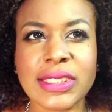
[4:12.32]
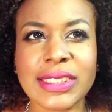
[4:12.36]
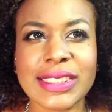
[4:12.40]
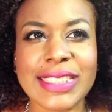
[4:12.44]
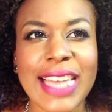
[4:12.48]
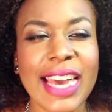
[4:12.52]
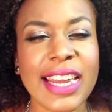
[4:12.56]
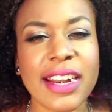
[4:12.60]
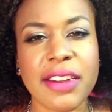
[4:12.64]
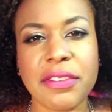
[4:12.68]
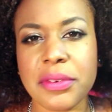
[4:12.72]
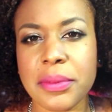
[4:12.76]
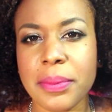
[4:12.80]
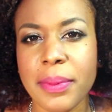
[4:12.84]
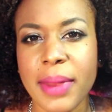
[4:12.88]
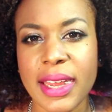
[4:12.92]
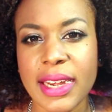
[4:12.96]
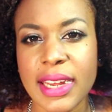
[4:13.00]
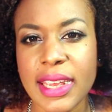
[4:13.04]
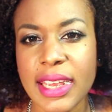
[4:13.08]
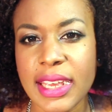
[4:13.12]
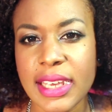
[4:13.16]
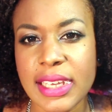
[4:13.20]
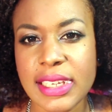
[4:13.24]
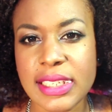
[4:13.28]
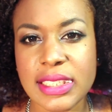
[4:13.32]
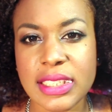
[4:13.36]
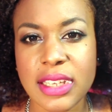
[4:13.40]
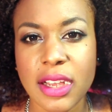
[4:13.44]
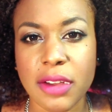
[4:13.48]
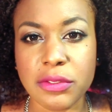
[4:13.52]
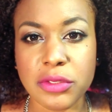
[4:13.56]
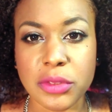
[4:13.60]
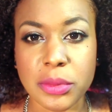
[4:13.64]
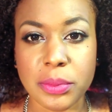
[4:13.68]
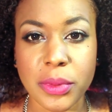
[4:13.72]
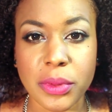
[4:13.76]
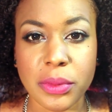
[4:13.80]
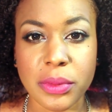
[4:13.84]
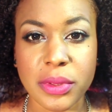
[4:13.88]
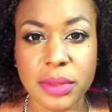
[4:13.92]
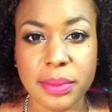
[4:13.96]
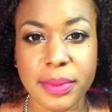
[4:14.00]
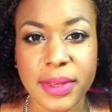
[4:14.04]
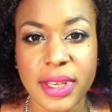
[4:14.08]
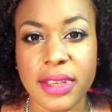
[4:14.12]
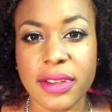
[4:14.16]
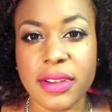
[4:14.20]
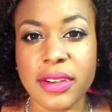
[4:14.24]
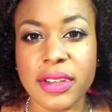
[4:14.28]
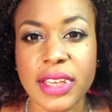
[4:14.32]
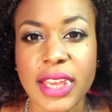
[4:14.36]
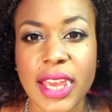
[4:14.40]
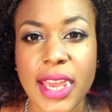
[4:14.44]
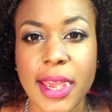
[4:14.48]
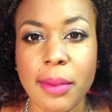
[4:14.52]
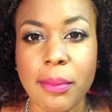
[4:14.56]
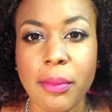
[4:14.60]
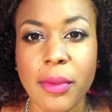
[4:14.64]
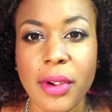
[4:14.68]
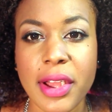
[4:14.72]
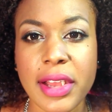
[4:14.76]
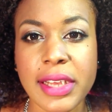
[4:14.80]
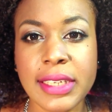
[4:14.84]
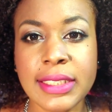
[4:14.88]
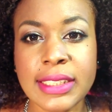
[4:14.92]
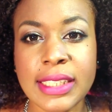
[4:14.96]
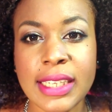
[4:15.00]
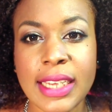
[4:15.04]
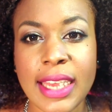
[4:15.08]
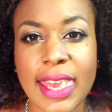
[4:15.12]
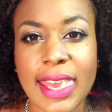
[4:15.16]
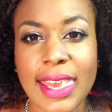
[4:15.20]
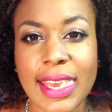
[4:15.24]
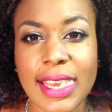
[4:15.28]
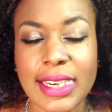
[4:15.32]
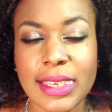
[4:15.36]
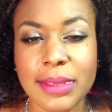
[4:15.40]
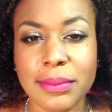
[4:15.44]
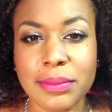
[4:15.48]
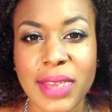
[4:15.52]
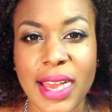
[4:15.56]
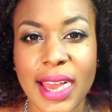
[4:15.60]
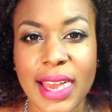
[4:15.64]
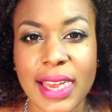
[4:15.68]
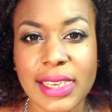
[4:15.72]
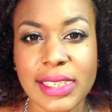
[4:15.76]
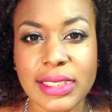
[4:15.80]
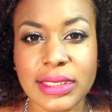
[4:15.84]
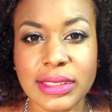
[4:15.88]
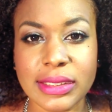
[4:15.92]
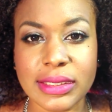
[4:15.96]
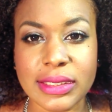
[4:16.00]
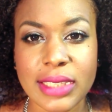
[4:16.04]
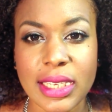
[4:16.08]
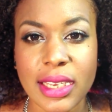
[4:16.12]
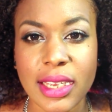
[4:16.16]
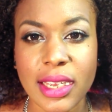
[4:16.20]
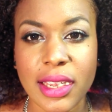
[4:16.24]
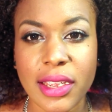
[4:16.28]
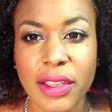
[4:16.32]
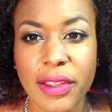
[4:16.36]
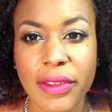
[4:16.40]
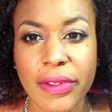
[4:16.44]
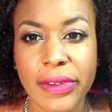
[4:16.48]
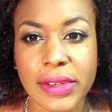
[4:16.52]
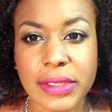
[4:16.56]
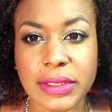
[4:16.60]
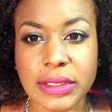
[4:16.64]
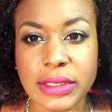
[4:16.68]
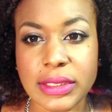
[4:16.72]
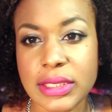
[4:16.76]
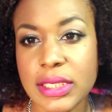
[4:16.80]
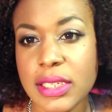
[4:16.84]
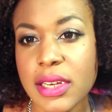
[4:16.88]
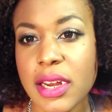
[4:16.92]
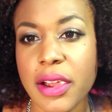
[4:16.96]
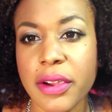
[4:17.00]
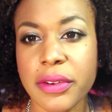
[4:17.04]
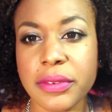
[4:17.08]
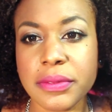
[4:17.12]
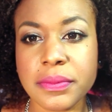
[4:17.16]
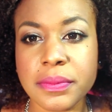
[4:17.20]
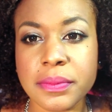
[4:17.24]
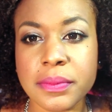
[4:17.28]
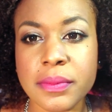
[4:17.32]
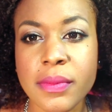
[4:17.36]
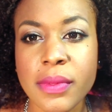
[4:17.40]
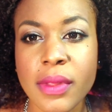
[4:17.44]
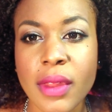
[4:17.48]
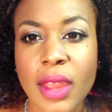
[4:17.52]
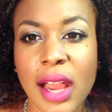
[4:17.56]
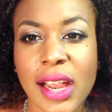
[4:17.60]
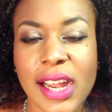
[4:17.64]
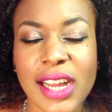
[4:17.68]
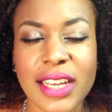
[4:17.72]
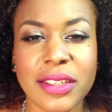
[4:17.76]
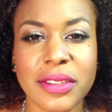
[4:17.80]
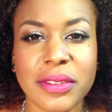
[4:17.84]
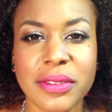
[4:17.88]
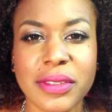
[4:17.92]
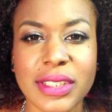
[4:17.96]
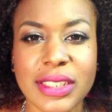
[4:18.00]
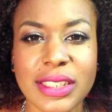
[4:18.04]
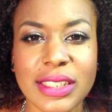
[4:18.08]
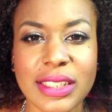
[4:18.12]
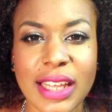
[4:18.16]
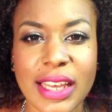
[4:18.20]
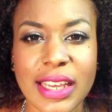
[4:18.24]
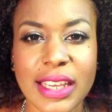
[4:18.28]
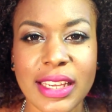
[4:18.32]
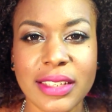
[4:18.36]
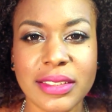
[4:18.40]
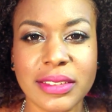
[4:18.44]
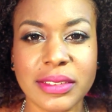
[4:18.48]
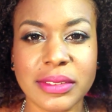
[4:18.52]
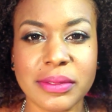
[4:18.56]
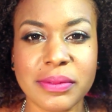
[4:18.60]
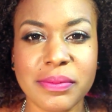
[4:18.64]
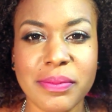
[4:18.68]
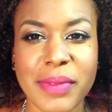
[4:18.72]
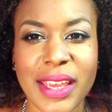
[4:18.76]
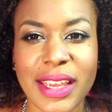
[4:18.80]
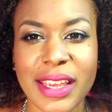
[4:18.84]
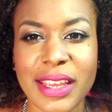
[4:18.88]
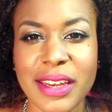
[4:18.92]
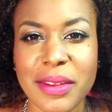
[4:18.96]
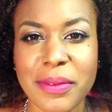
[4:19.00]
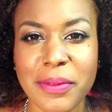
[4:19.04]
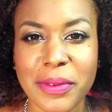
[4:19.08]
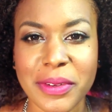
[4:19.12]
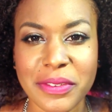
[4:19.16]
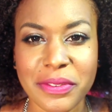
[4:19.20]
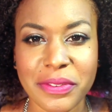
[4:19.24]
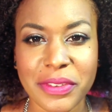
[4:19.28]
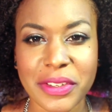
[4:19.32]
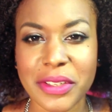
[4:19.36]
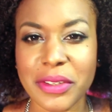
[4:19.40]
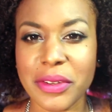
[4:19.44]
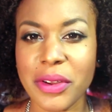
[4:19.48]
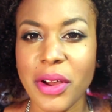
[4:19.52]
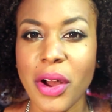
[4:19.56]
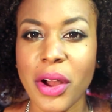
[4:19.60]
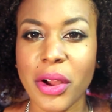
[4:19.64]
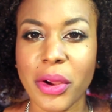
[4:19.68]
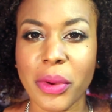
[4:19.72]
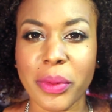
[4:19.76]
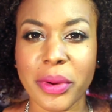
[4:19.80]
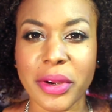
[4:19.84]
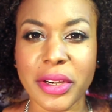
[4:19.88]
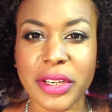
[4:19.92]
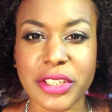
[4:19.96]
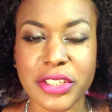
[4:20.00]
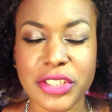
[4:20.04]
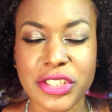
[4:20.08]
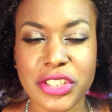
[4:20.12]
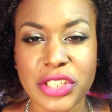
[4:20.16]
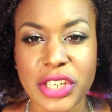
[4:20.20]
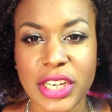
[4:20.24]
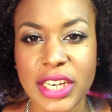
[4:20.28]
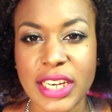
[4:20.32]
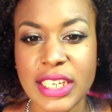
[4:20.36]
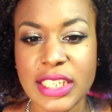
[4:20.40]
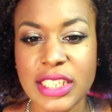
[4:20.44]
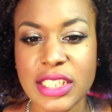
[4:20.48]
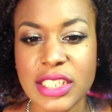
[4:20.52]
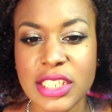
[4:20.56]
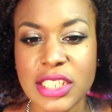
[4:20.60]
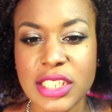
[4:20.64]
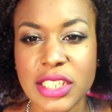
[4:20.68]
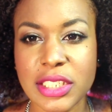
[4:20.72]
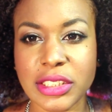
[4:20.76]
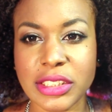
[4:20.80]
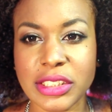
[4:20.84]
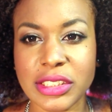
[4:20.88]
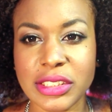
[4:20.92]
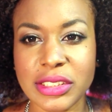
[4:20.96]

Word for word: not everybody is comfortable with being on camera and I'm not like you know I don't want to like make anyone feel awkward or strange